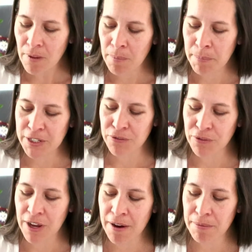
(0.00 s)
But do
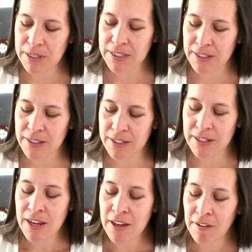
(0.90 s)
not resist
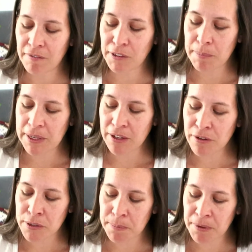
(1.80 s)
Flamingo
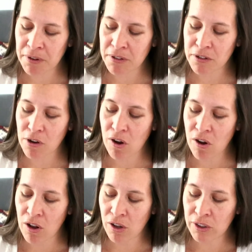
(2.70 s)
Spirit's
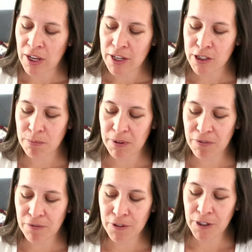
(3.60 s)
call to be
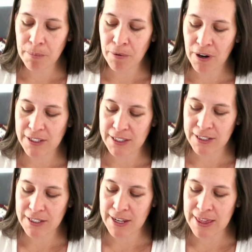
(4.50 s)
fully
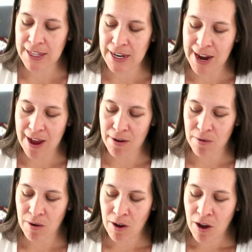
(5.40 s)
present in the
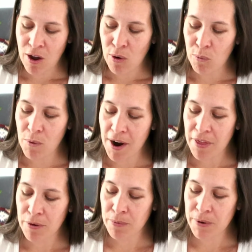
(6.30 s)
now, where
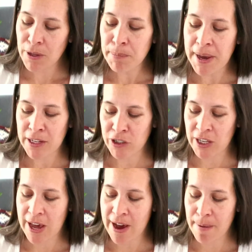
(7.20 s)
the real magic
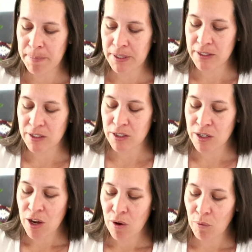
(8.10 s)
happens,
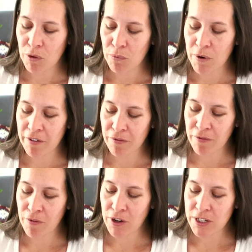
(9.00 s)
with one
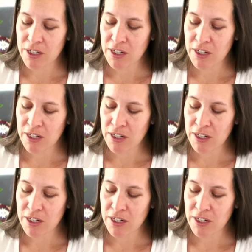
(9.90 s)
foot